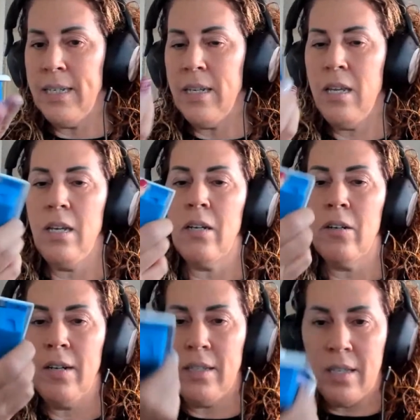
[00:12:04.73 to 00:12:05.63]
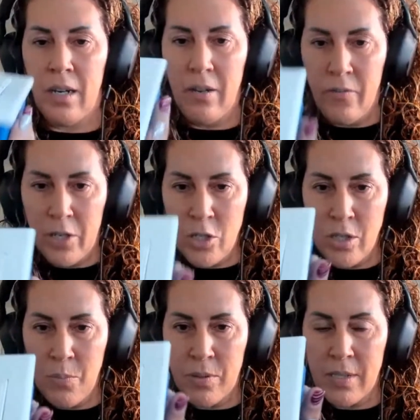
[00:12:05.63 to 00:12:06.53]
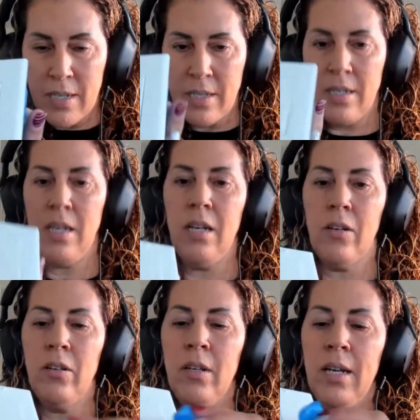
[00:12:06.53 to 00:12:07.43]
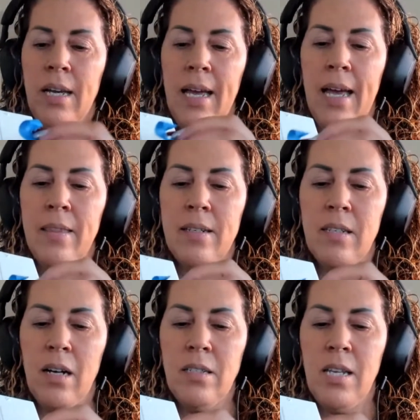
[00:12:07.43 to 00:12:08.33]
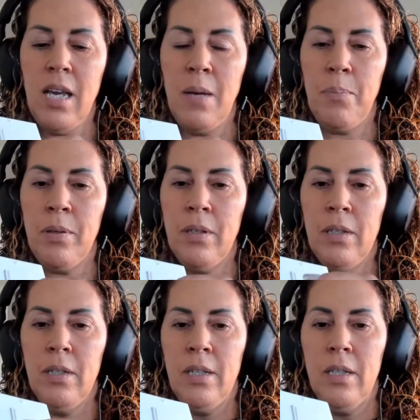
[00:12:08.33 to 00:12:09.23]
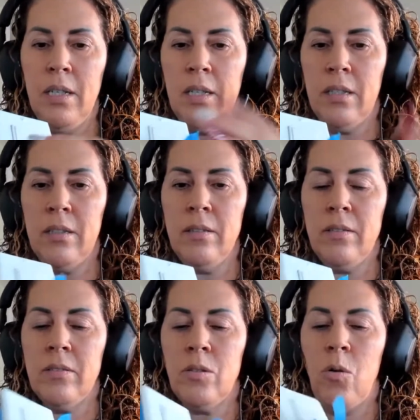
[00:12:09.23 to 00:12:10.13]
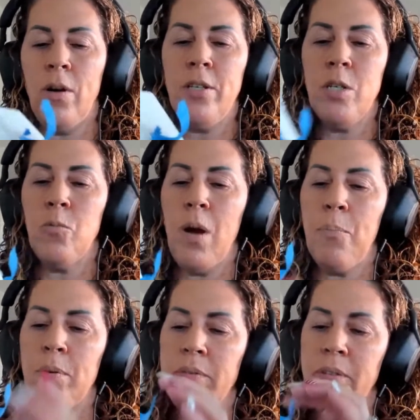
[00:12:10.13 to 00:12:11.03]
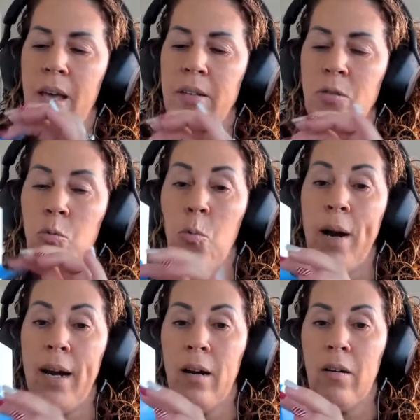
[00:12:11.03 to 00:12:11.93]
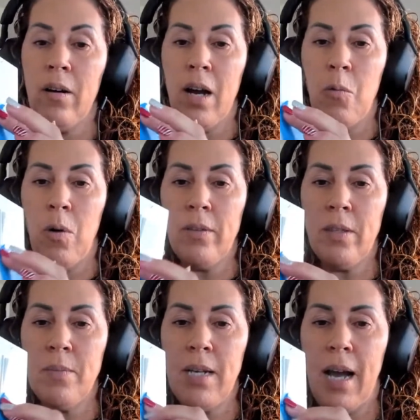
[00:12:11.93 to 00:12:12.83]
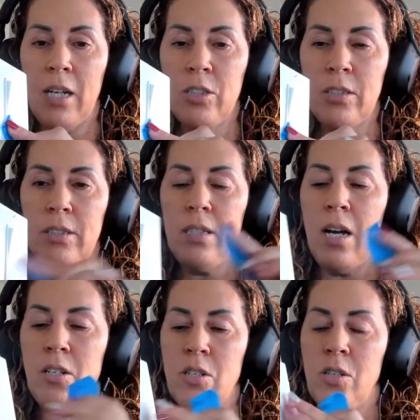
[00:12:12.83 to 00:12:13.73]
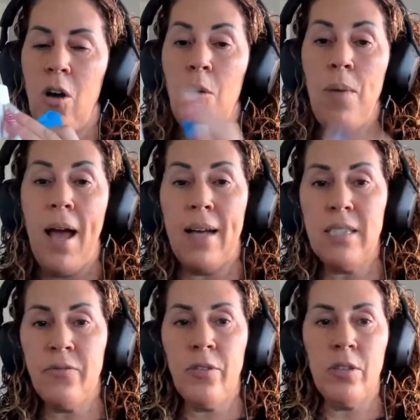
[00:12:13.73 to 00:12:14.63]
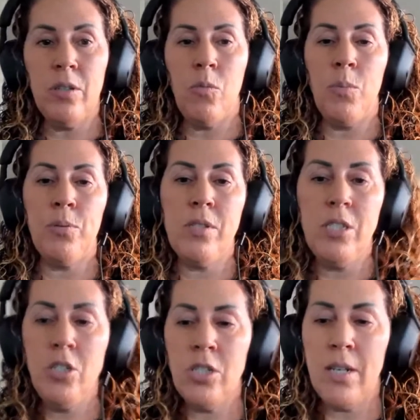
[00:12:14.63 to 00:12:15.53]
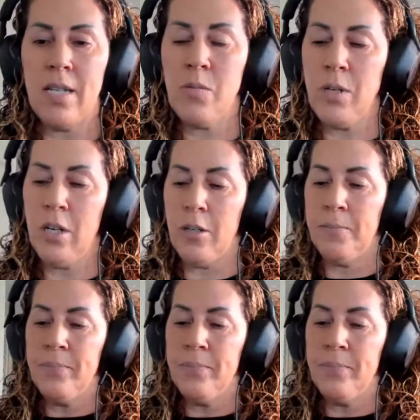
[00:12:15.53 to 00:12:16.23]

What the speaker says: it here, and then I eventually present it here, and the duct tape is going to represent where I want them to actually touch. So I'll ask for a little more precision as we go.